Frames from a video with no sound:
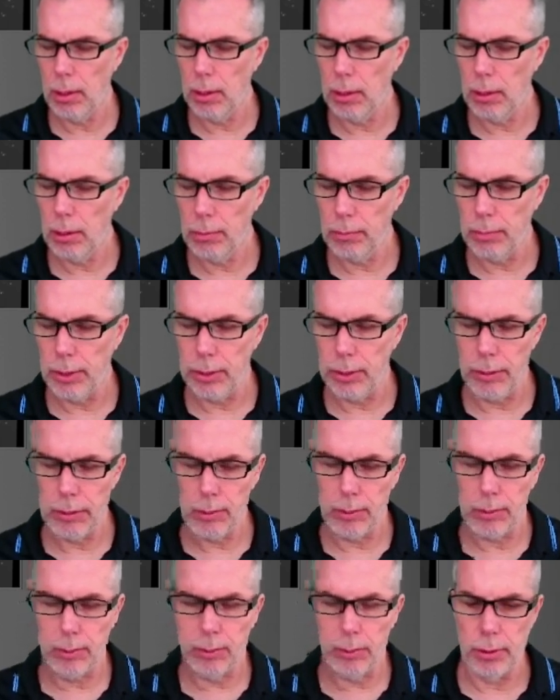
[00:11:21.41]

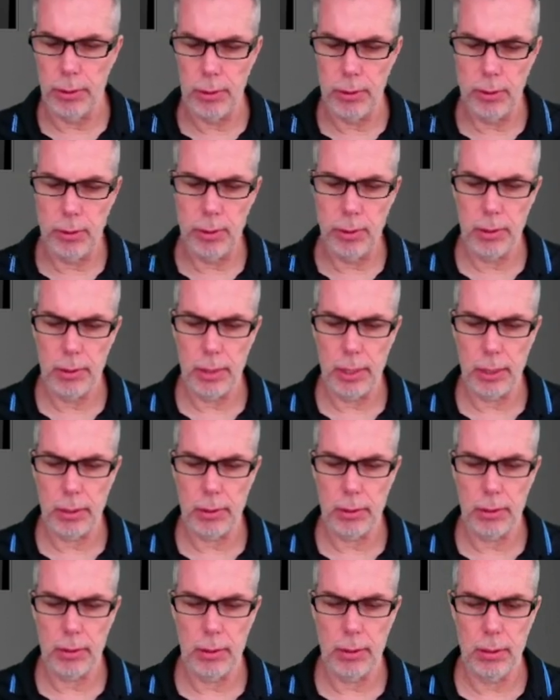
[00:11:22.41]
registered
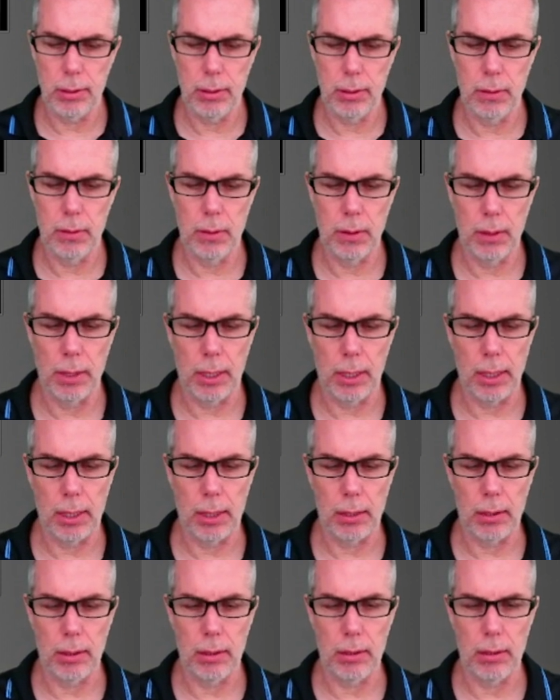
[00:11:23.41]
6,
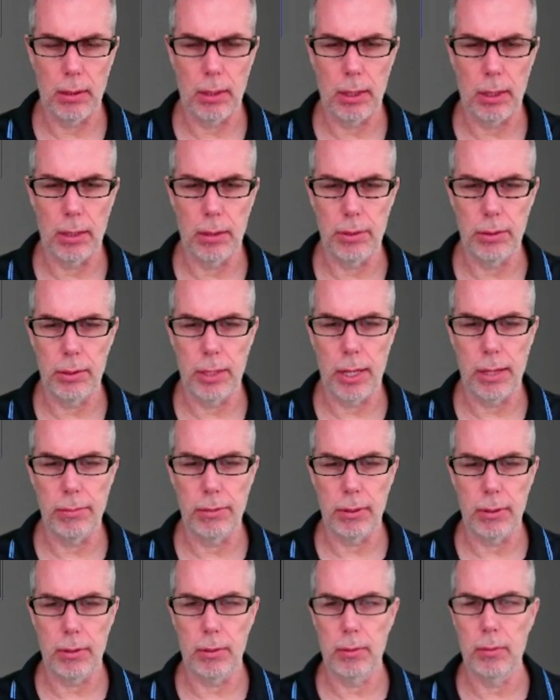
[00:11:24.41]
and I'll save
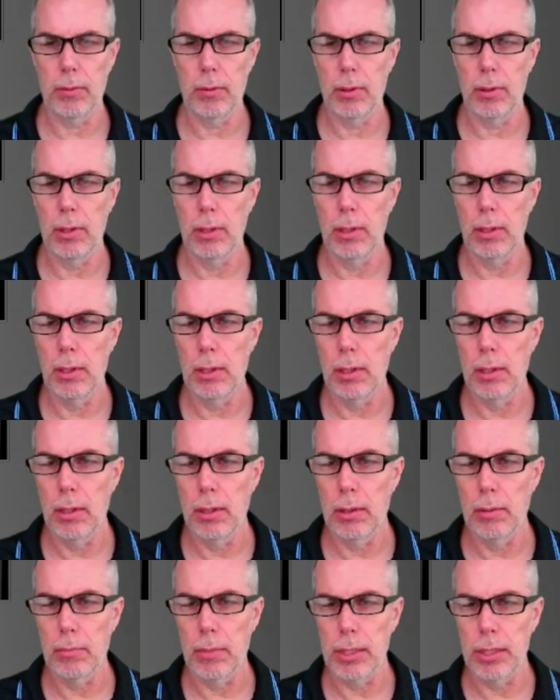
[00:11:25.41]
it.
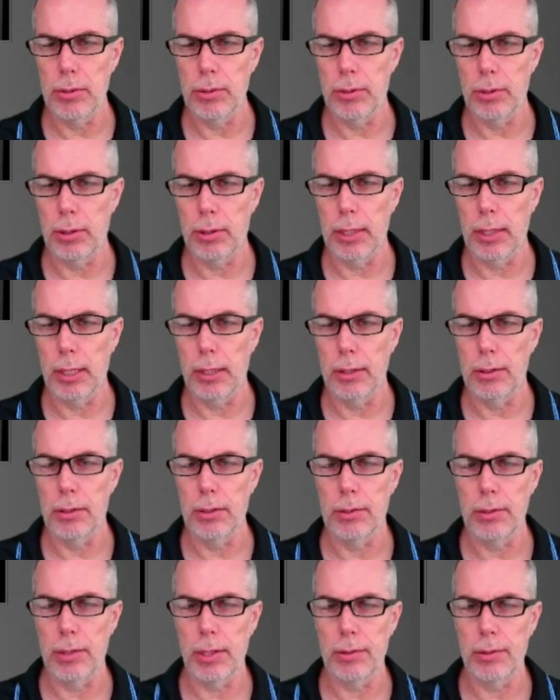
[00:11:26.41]
Make sure that it's a
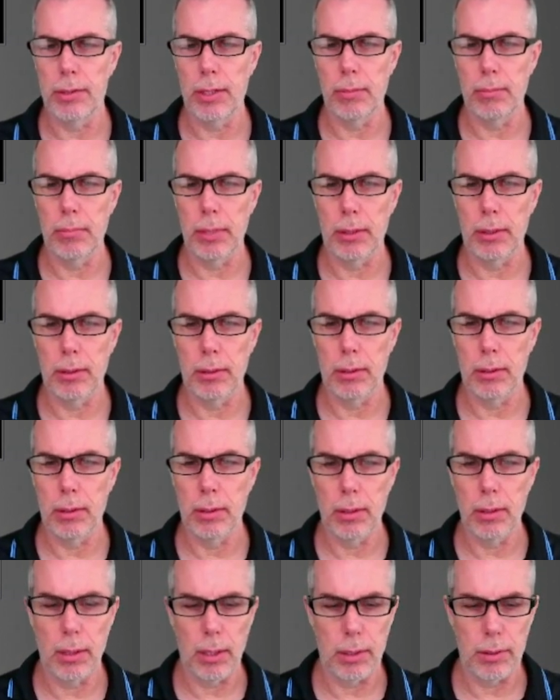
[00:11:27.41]
16-bit
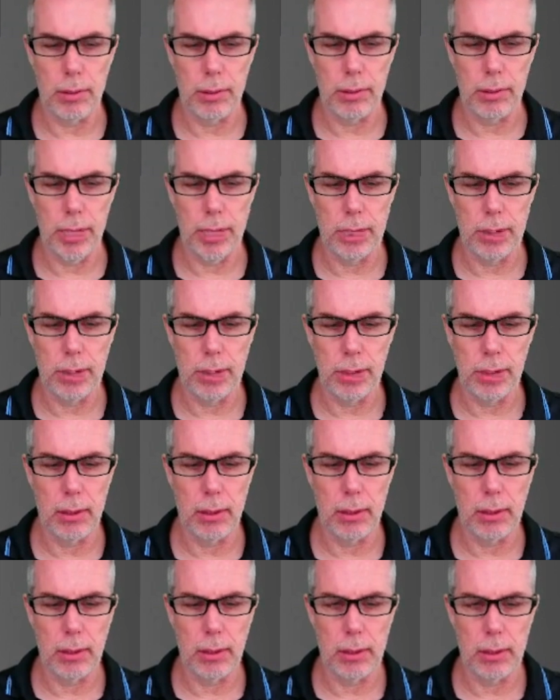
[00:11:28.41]
unsigned
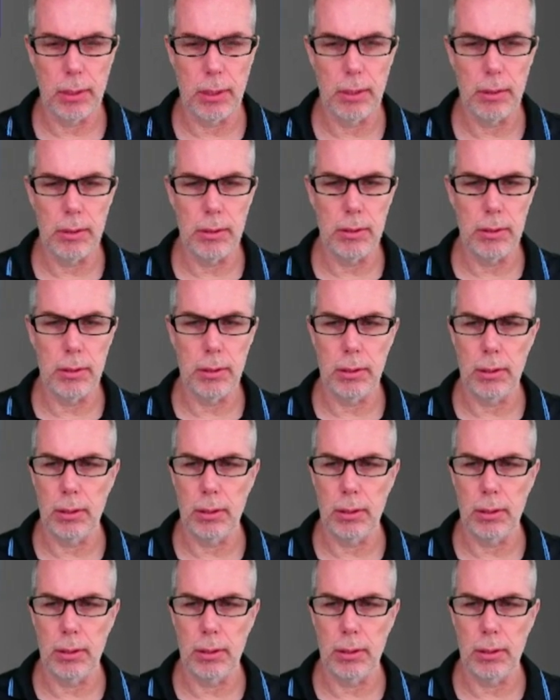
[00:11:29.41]
integer.